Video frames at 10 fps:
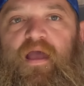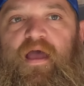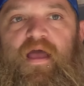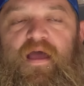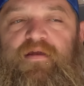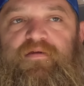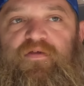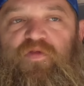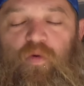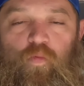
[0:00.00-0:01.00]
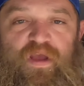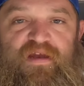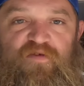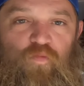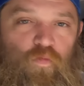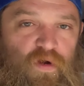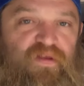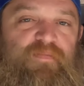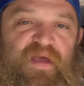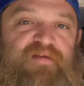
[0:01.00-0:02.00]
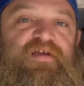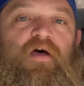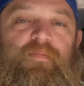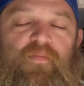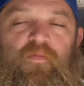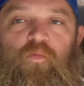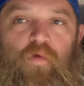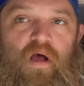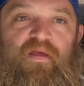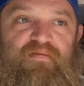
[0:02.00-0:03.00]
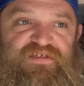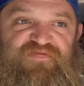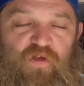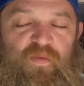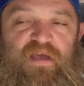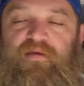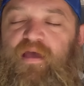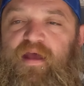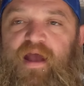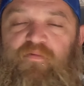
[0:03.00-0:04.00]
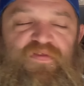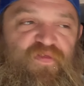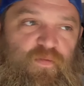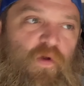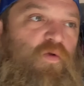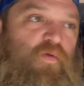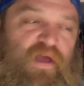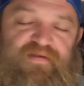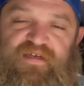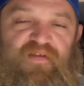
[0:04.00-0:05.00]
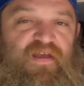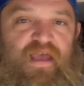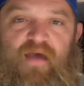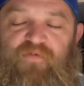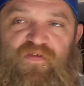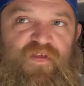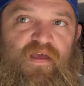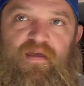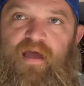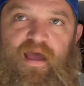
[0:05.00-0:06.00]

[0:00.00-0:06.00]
And the wind really picked up while I was filming, and I went through and did like everything.